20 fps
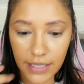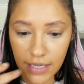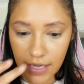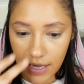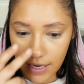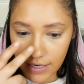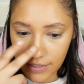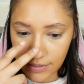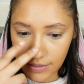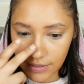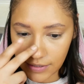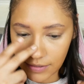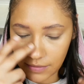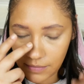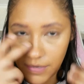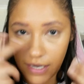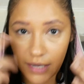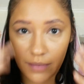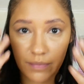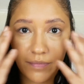It doesn't
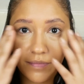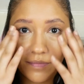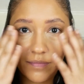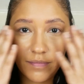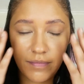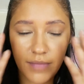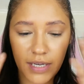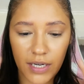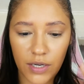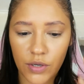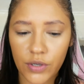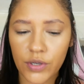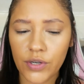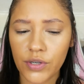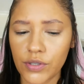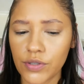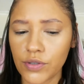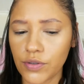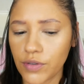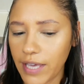make me look
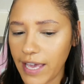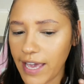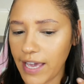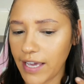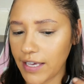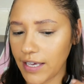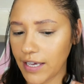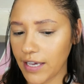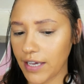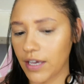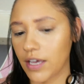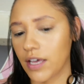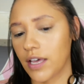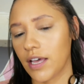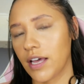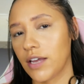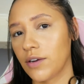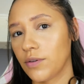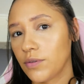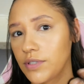too cakey,
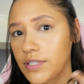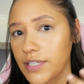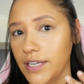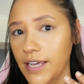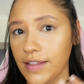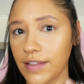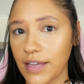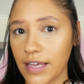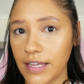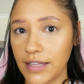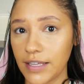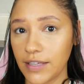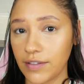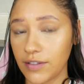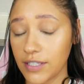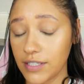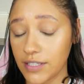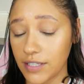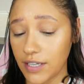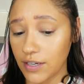and altogether I think the
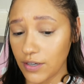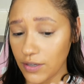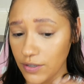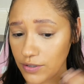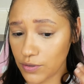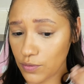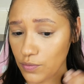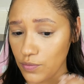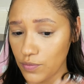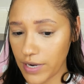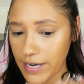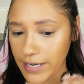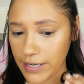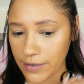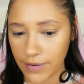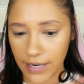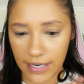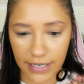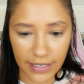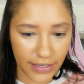skin looks really,
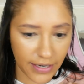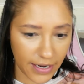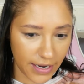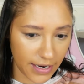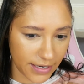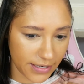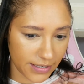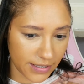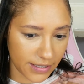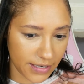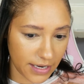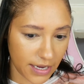really nice.